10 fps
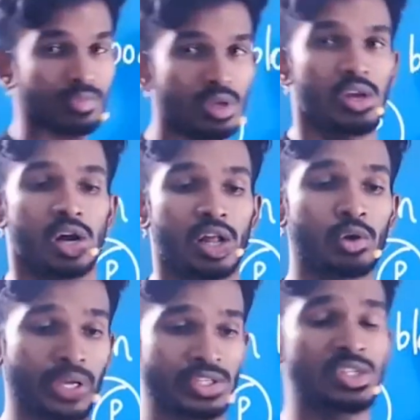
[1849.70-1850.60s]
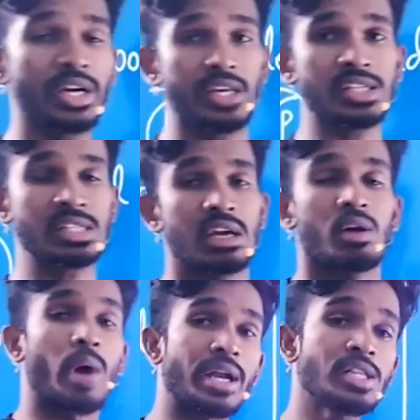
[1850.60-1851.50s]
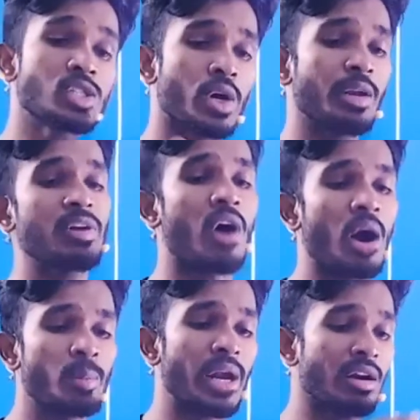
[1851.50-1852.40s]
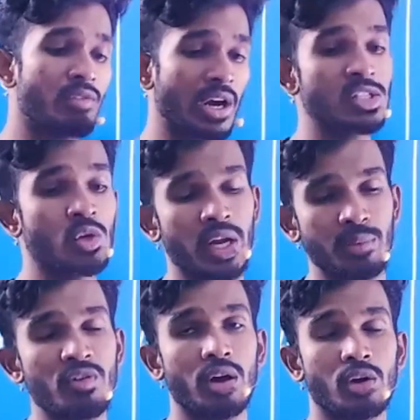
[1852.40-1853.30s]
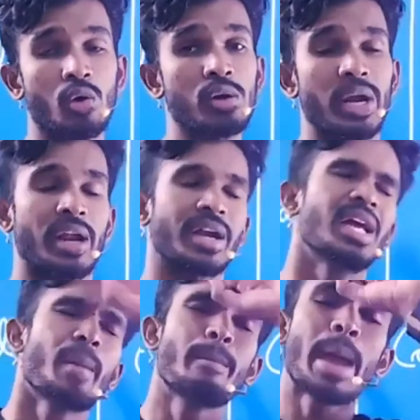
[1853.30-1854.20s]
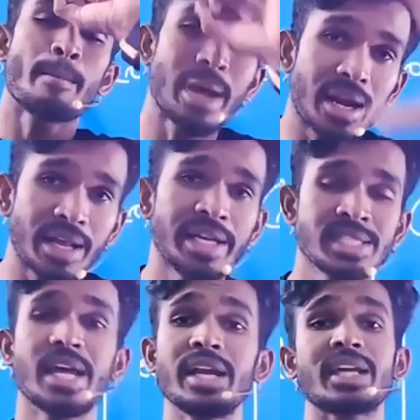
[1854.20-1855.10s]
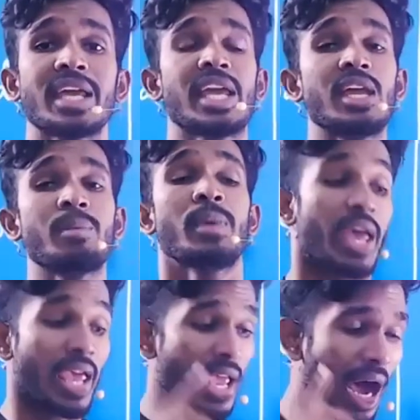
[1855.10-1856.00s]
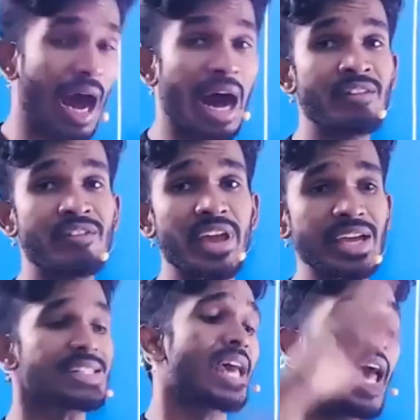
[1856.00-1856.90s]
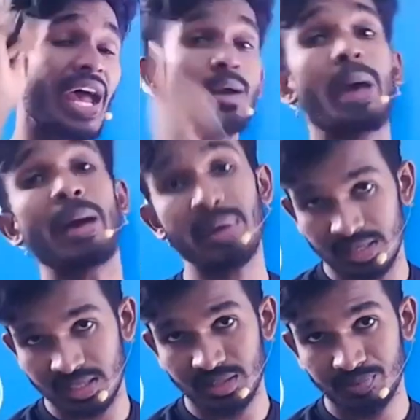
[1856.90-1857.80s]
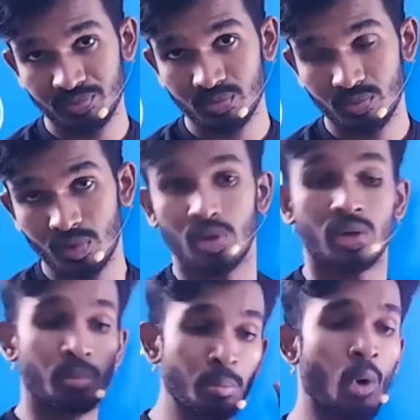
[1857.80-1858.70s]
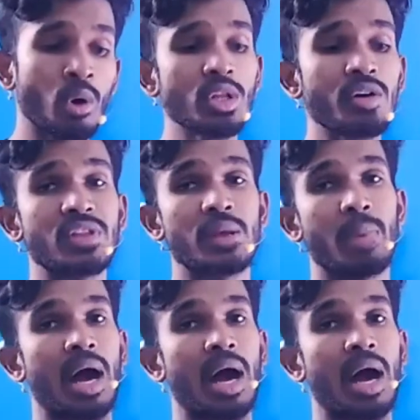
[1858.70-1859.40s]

Now the question is, what is going to be warm-blooded? What is going to be cold-blooded? Memorize and keep aves and mammals. Both of them are